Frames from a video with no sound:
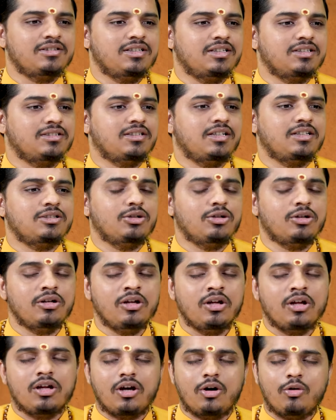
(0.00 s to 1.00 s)
just as a
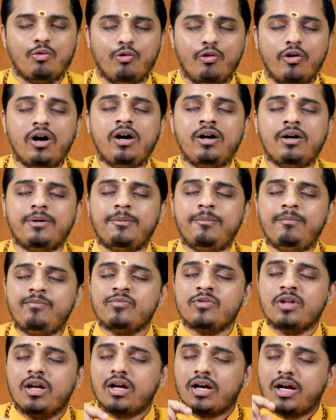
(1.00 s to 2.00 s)
worm
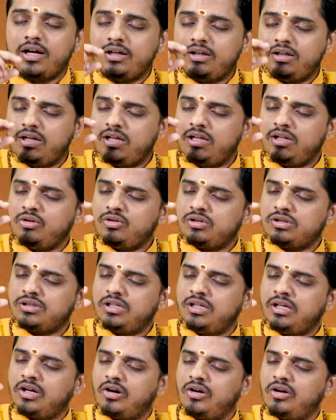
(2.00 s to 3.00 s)

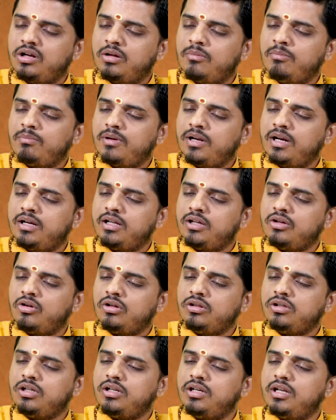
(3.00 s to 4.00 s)
continuously contemplating
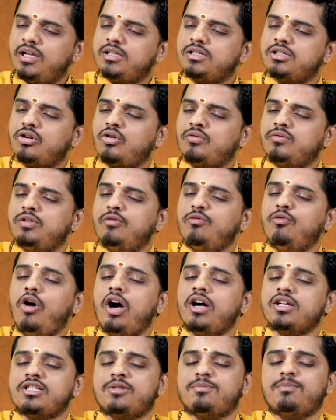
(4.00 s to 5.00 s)
on the nature of the
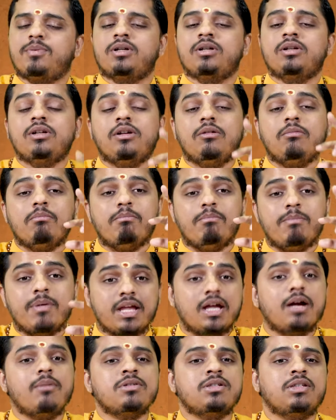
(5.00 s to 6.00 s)
wasp
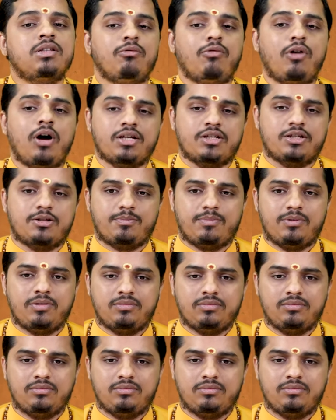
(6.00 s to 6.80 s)
becomes the wasp,